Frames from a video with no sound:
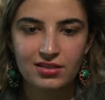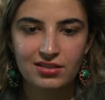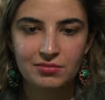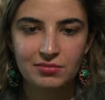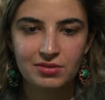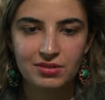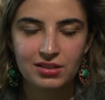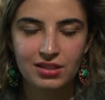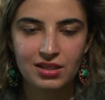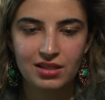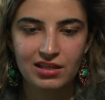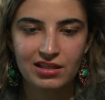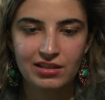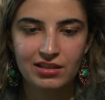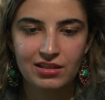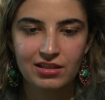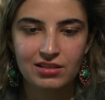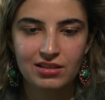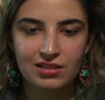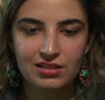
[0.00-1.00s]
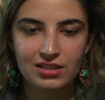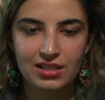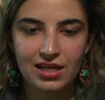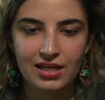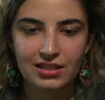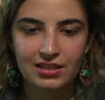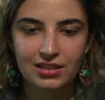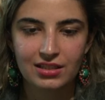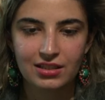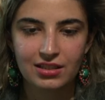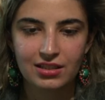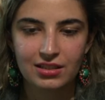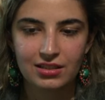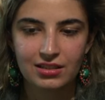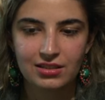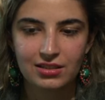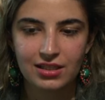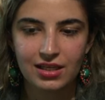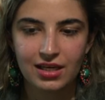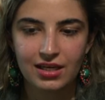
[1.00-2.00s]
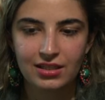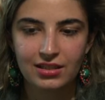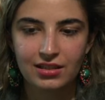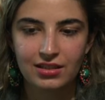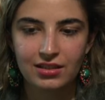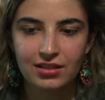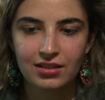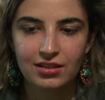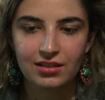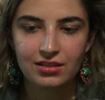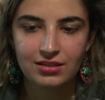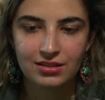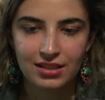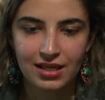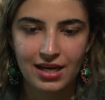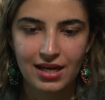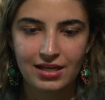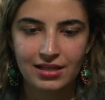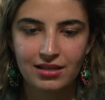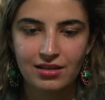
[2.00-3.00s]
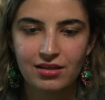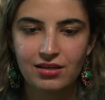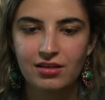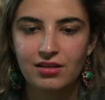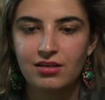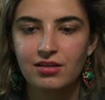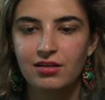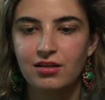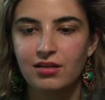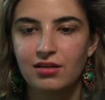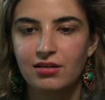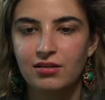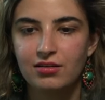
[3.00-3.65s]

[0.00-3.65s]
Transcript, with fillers: I'm then again attacking, attacking, attacking.